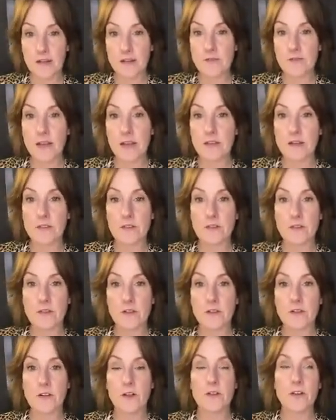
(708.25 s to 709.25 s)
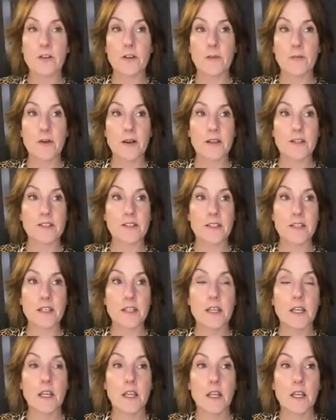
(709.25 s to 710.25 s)
undervalued. Ergo
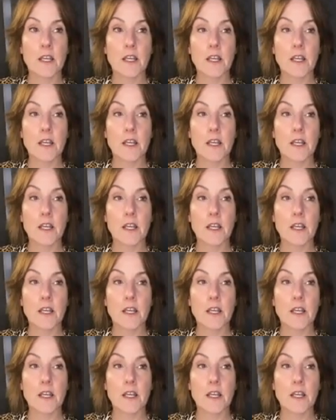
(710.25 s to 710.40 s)
Proxy